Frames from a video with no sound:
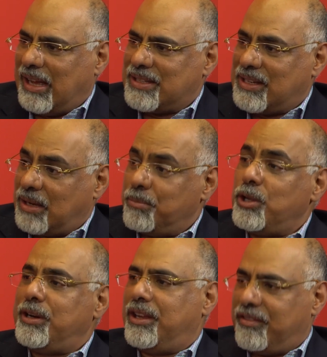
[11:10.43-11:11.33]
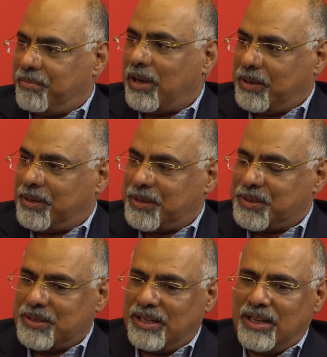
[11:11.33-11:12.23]
as a community of
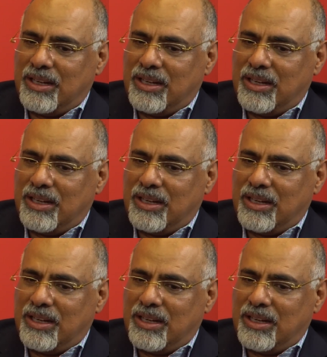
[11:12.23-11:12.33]
marketers,